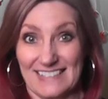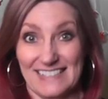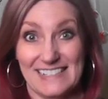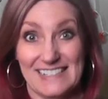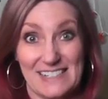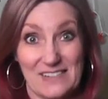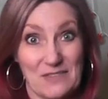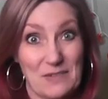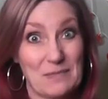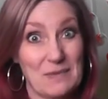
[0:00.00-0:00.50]

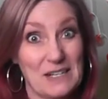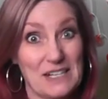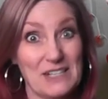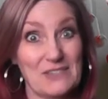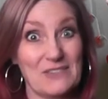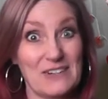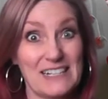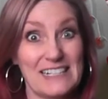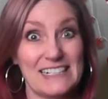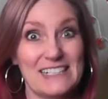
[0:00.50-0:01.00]
Is everybody
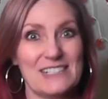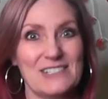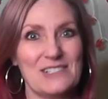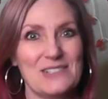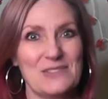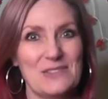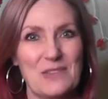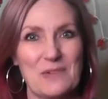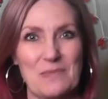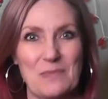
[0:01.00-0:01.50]
ready to
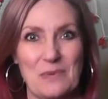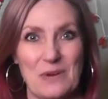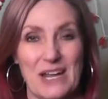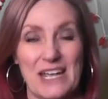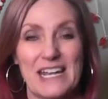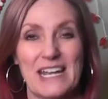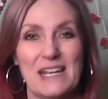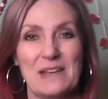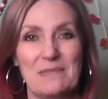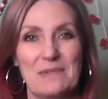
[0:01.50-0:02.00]
do the
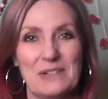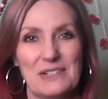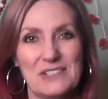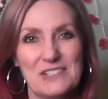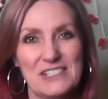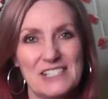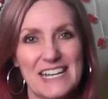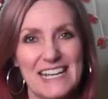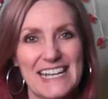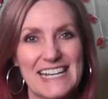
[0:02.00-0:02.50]
bread and
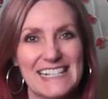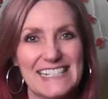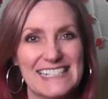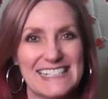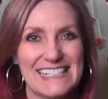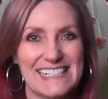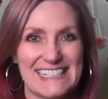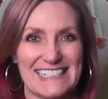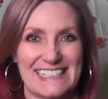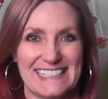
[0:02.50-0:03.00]
butter
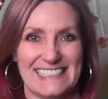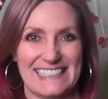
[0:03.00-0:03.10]
chant?